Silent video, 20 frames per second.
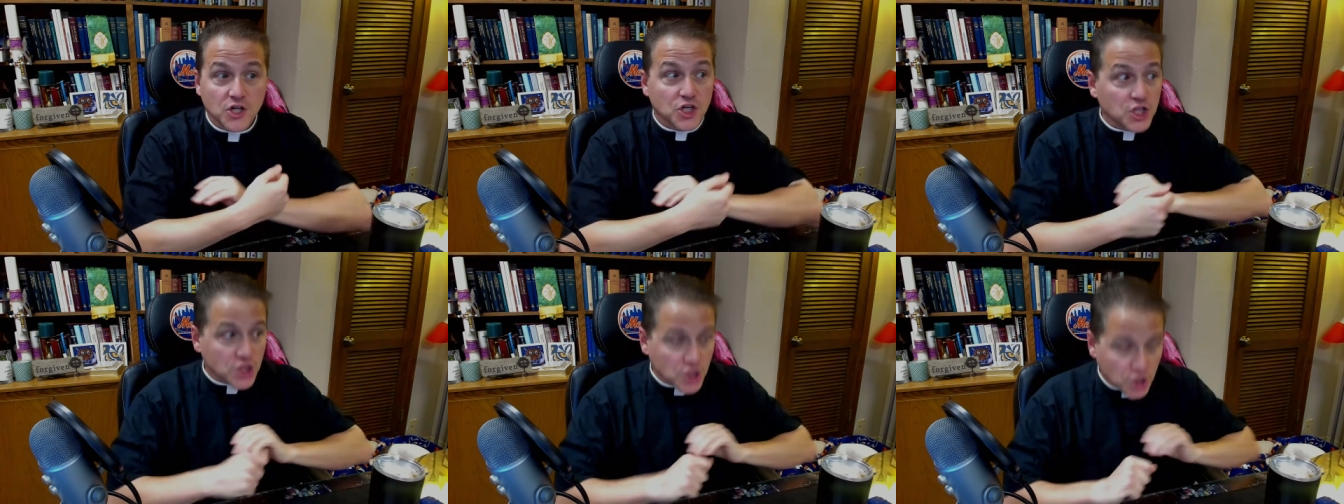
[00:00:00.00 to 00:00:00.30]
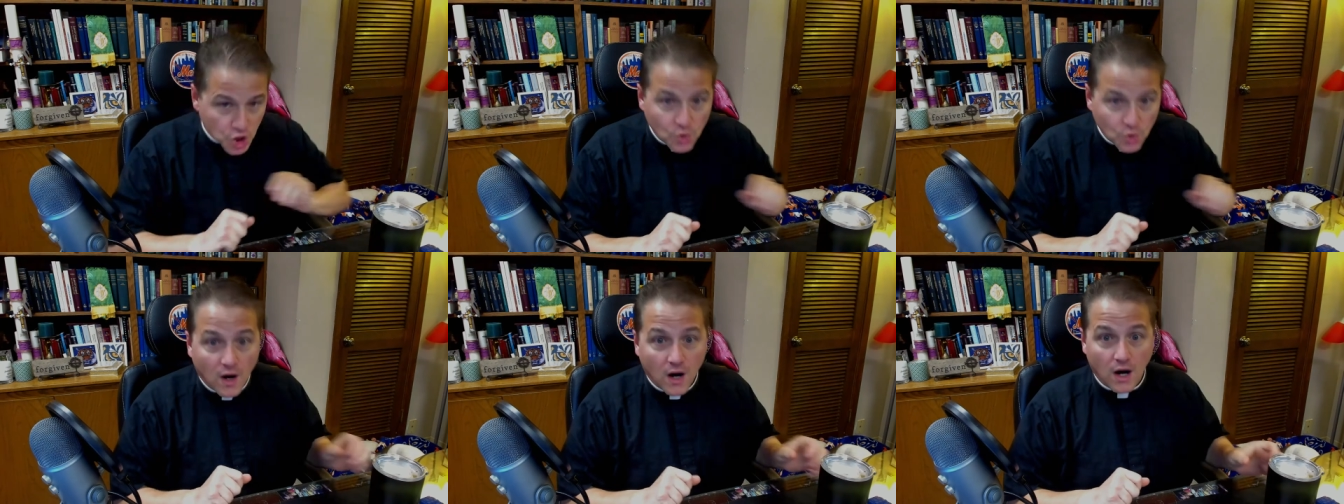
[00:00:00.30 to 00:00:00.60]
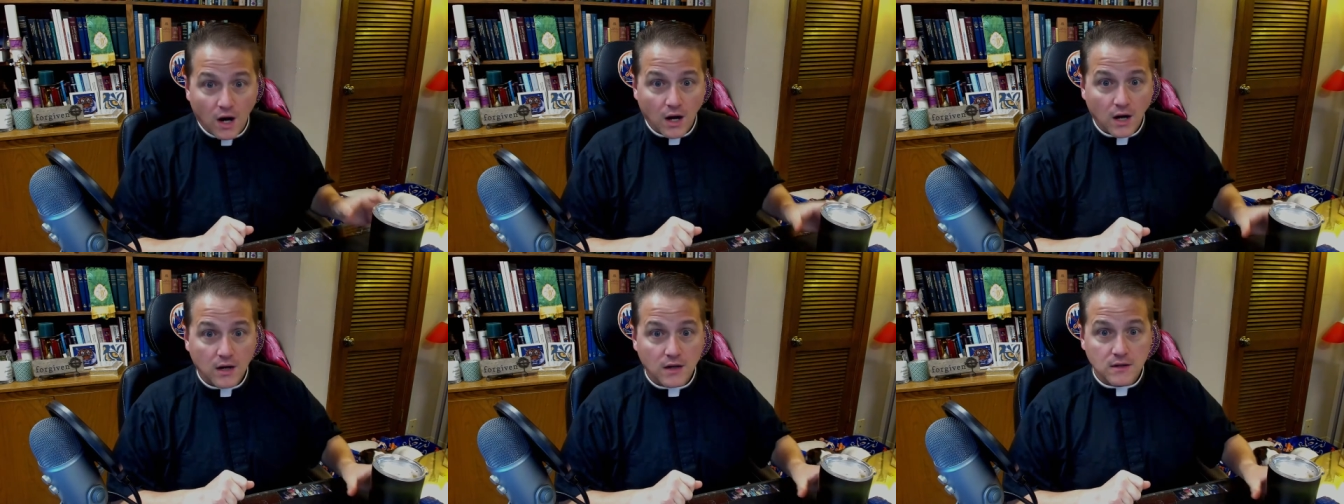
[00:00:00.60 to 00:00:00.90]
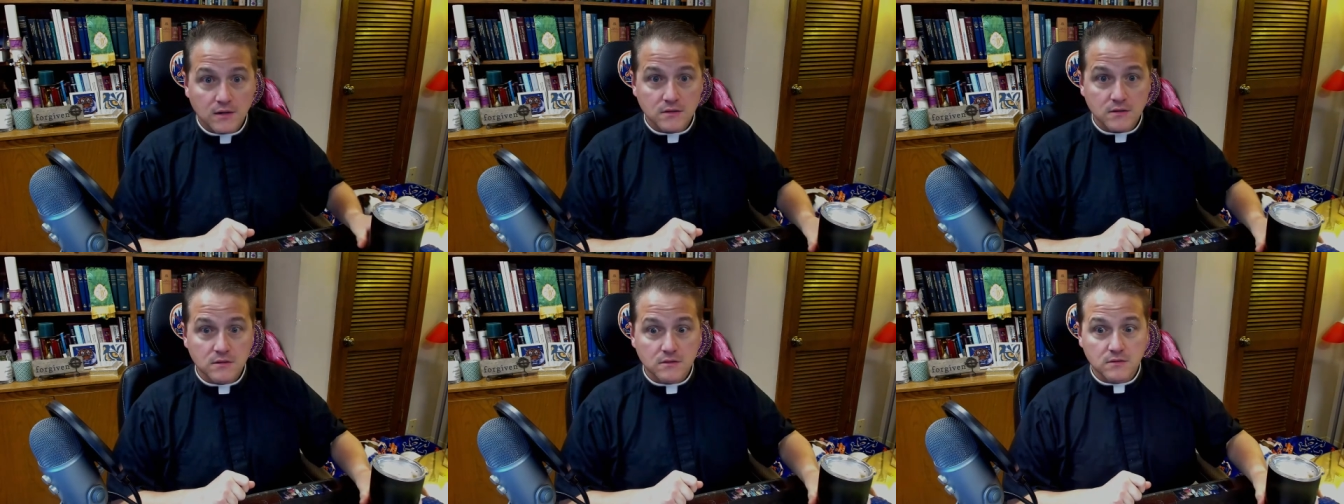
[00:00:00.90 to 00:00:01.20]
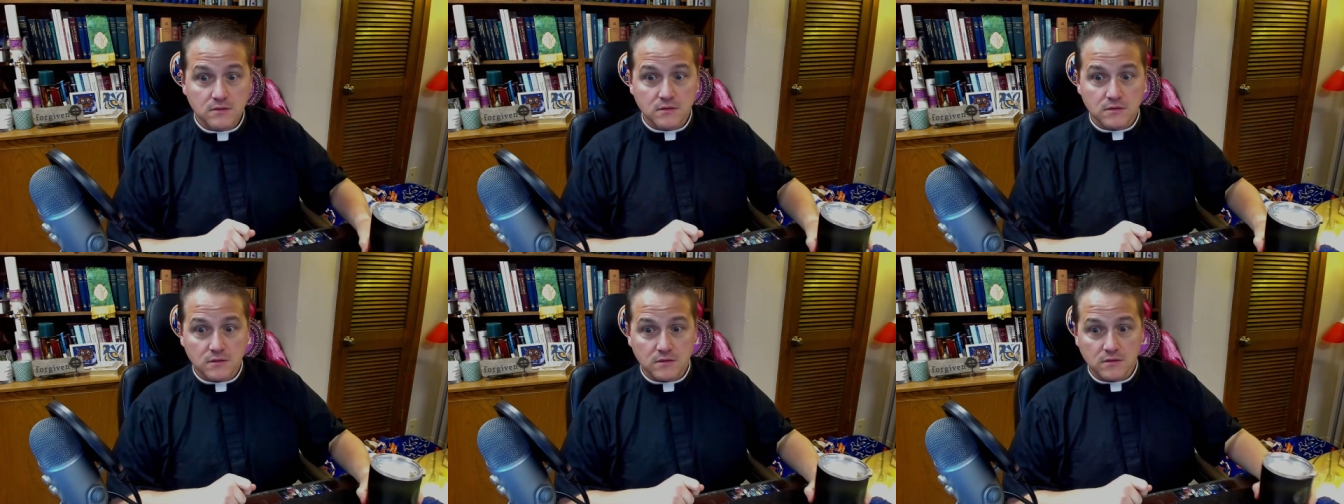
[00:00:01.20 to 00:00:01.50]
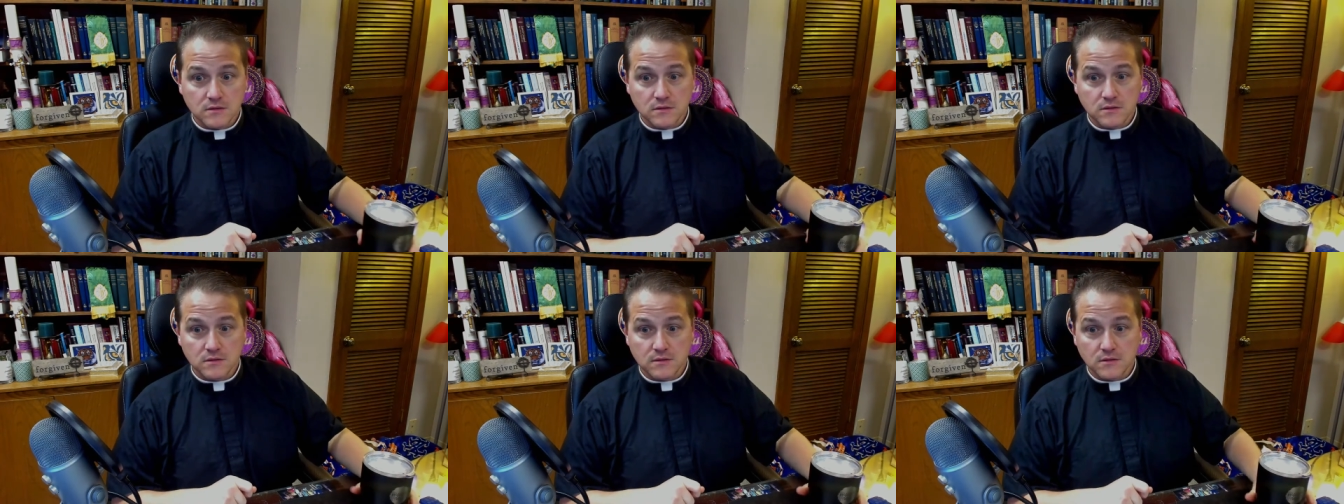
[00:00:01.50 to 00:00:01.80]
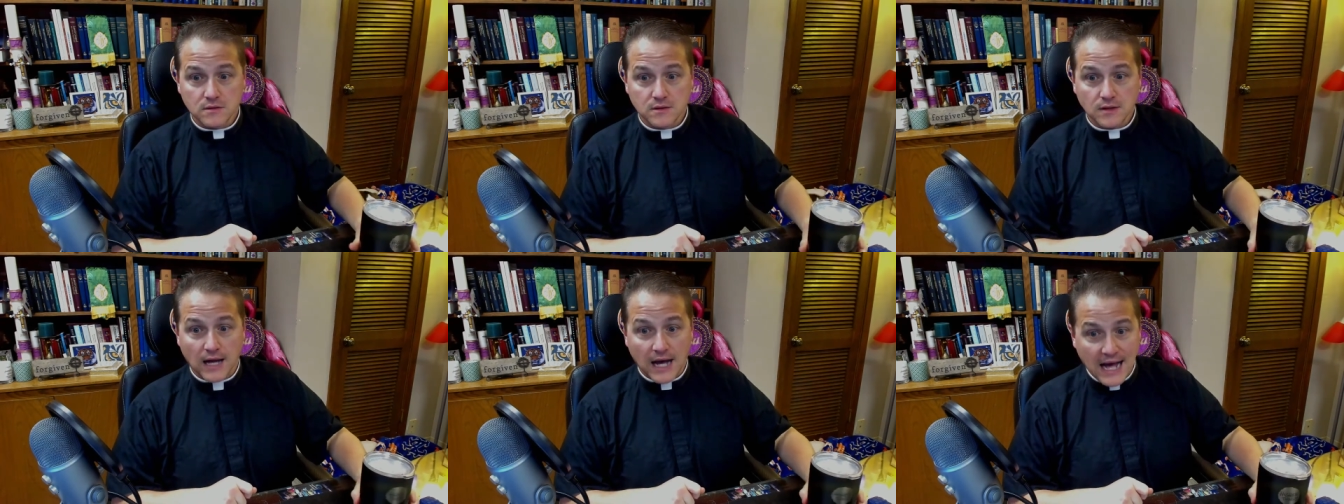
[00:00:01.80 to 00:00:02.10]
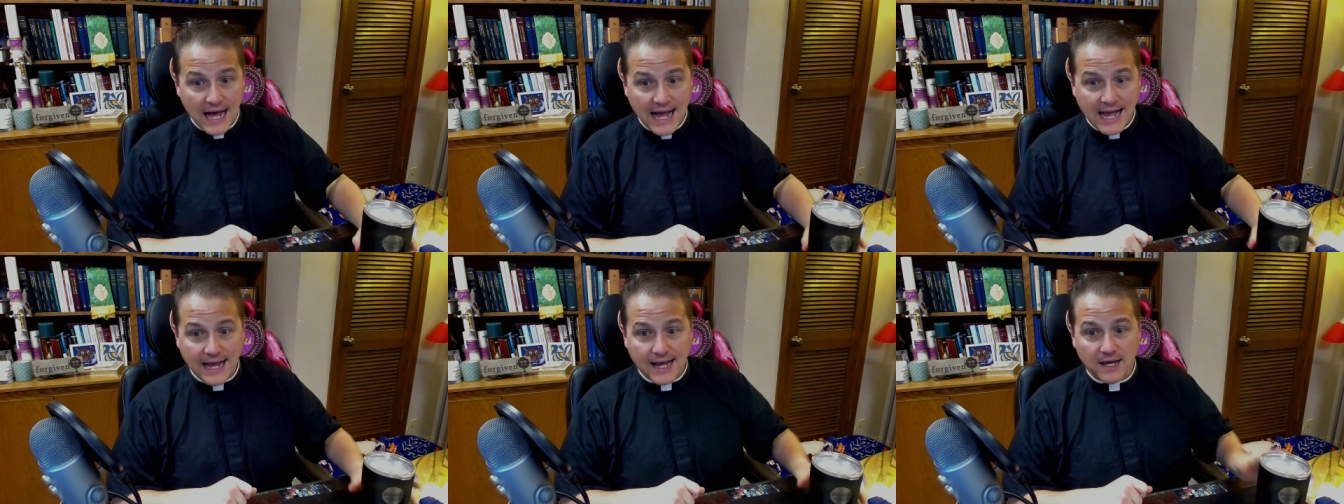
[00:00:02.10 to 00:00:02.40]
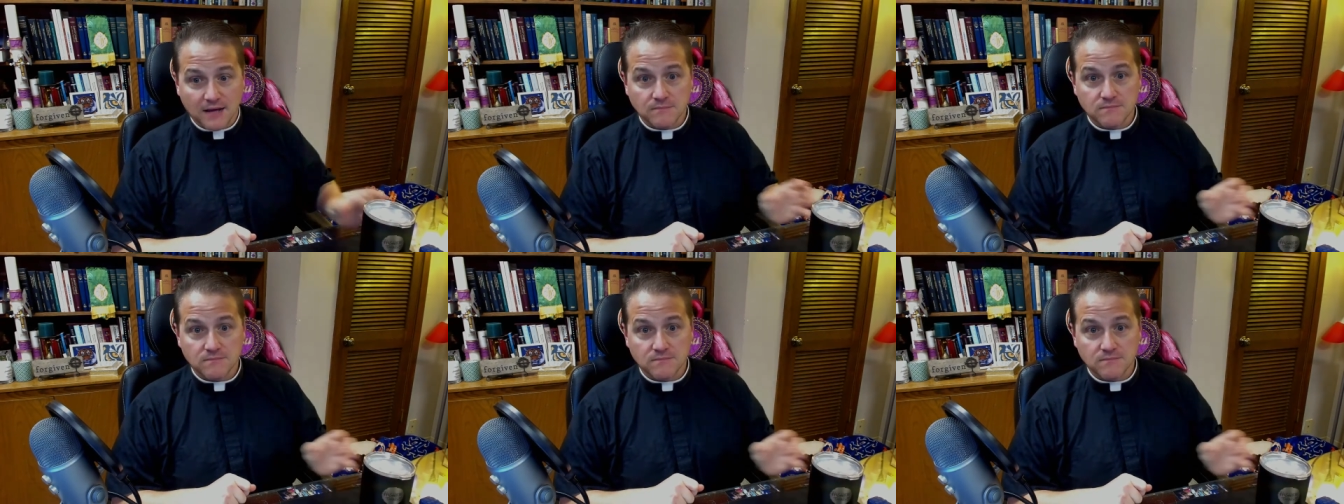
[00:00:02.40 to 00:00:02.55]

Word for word: You are. I am.